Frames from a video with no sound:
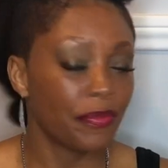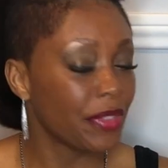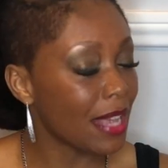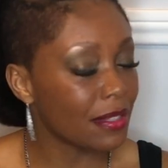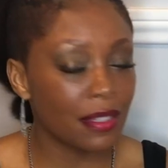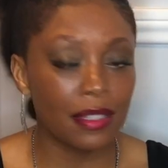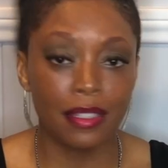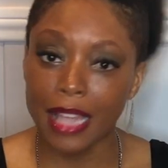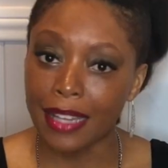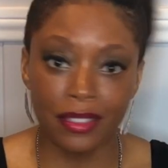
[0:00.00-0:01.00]
That's
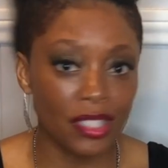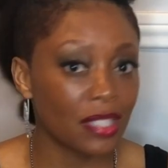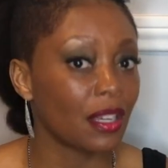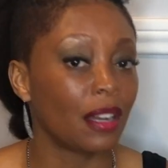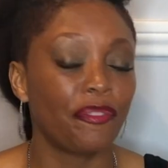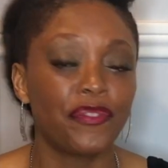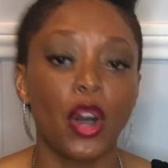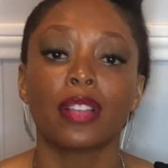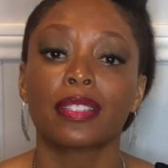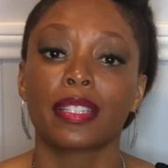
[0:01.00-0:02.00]
just a
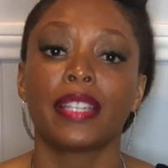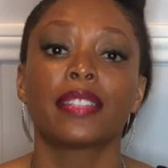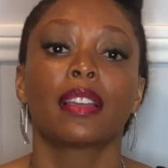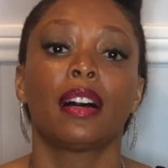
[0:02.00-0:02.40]
false sense